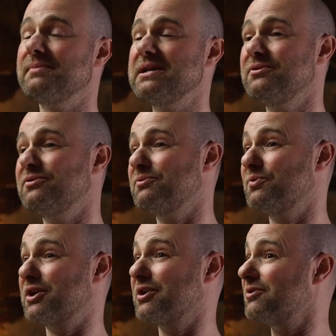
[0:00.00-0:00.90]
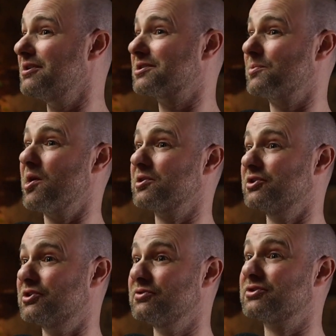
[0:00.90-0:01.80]
We can only aspire to
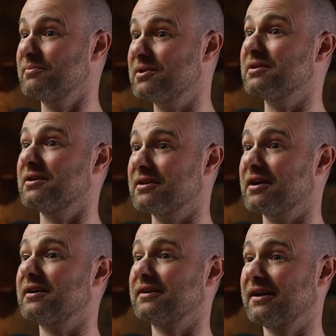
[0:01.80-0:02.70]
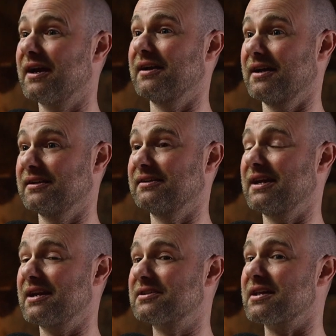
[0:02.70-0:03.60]
do something like that and
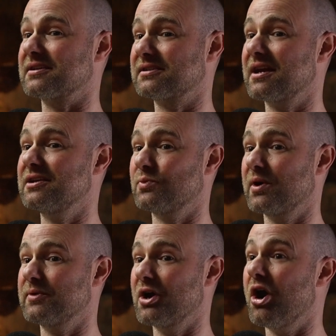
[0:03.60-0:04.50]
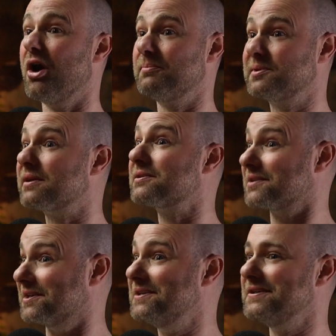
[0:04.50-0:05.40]
get to that stage where we are,
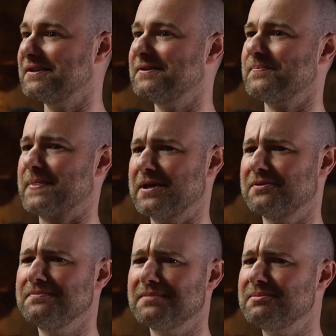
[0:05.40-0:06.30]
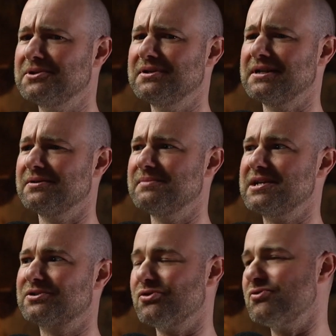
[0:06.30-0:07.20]
potentially, maybe doing a little
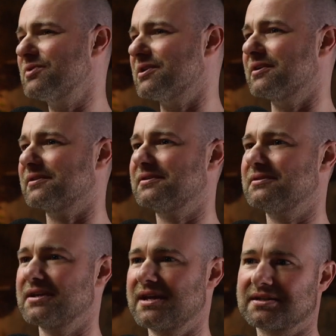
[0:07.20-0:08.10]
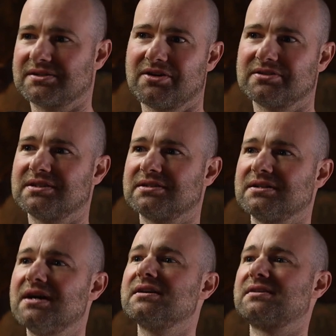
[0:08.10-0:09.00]
mini tour with the guest artist
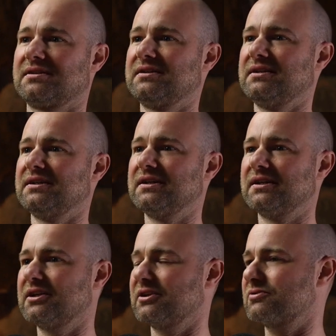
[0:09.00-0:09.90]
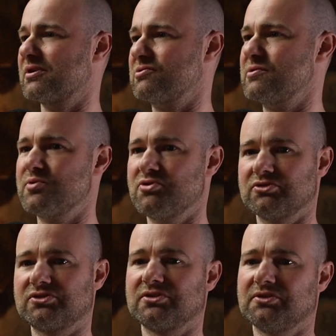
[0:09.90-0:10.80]
like Gregory
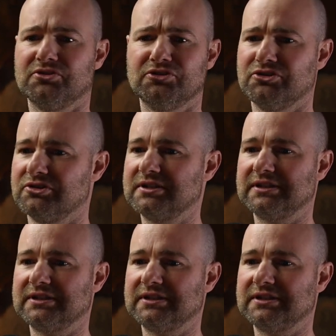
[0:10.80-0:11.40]
Porter or...